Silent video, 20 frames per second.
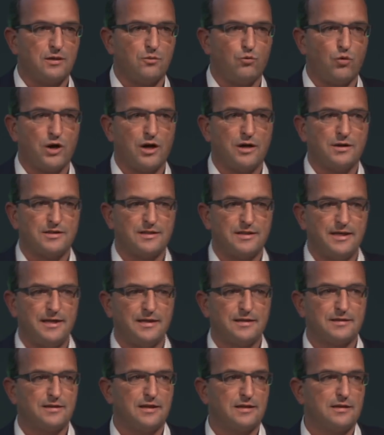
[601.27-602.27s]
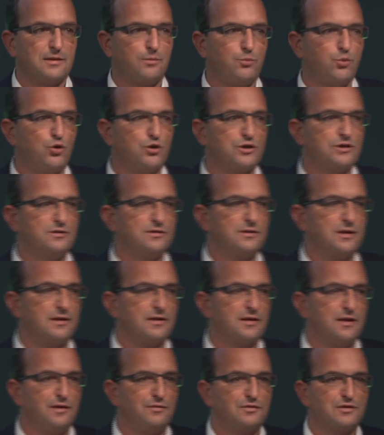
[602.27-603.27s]
what are the things that the person
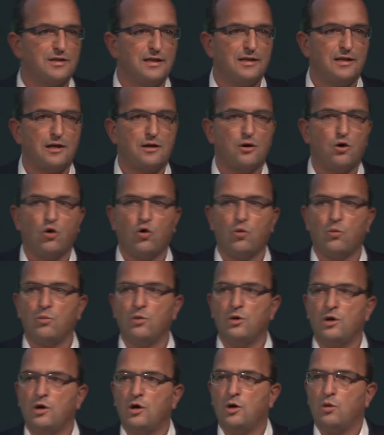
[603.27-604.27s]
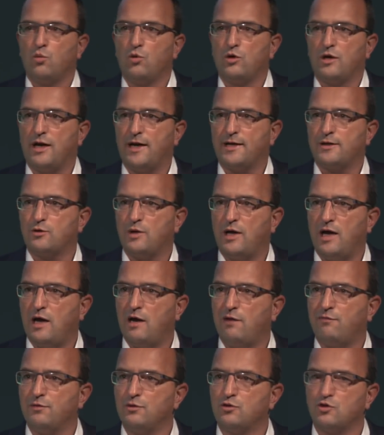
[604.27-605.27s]
that lives in that home would like to
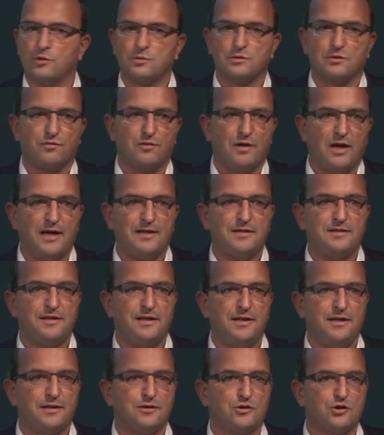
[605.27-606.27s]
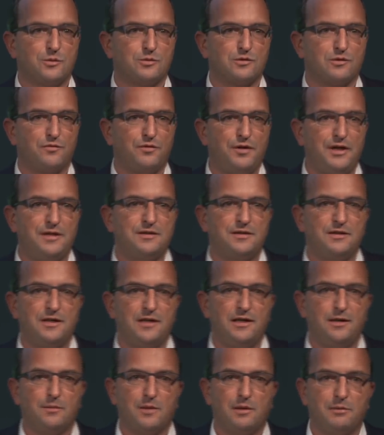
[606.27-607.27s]
have in terms of lighting, in terms of
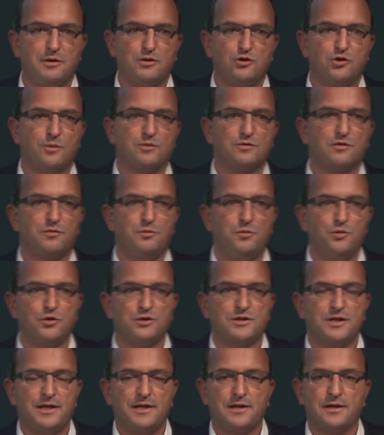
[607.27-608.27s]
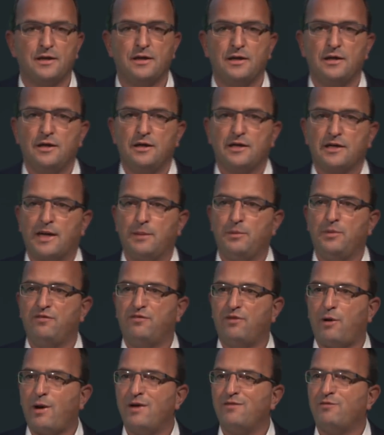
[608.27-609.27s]
heating, maybe in terms of music, can be
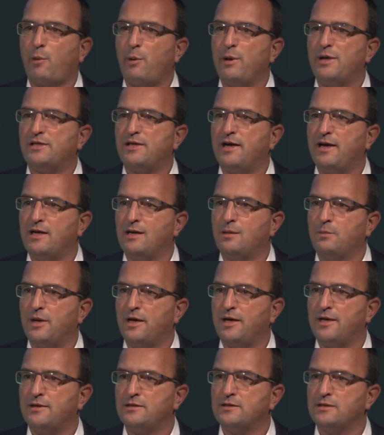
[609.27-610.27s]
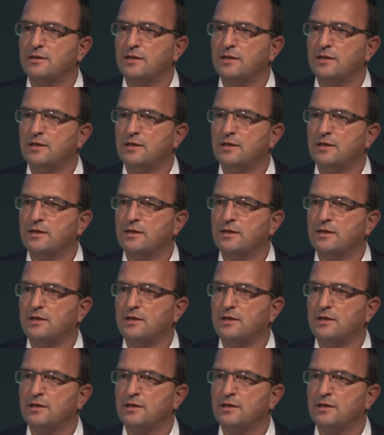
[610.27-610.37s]
very tailor-made